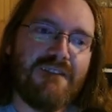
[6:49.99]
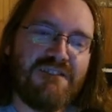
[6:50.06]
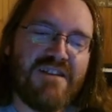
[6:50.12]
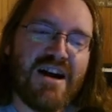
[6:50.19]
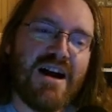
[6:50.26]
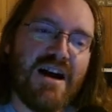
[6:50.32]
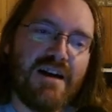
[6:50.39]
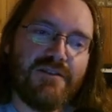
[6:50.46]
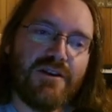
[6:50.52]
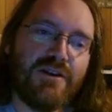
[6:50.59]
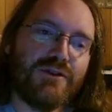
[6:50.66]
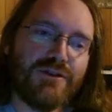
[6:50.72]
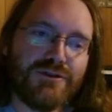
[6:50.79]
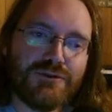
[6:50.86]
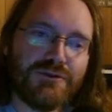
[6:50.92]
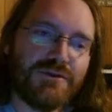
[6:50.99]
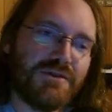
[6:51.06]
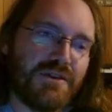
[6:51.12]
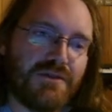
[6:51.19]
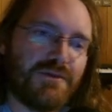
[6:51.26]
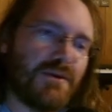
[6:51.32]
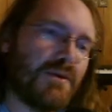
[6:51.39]

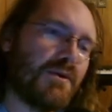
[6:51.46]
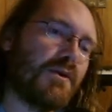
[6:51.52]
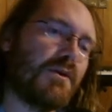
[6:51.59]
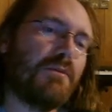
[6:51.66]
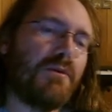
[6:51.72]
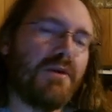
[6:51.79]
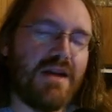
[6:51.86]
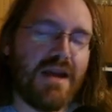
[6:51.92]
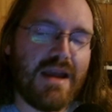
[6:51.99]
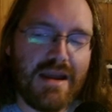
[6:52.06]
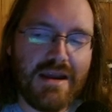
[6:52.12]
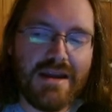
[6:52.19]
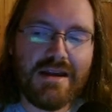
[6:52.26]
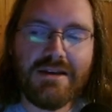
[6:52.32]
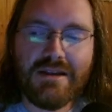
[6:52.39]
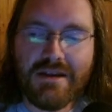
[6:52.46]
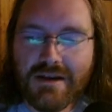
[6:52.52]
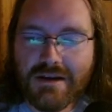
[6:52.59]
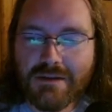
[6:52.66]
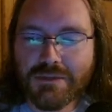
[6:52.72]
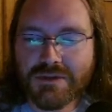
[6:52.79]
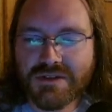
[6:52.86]

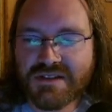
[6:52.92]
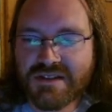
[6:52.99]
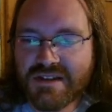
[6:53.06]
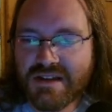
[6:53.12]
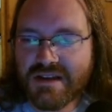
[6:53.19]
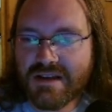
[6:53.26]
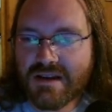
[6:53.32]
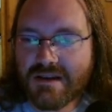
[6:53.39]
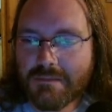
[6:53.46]
524.18%.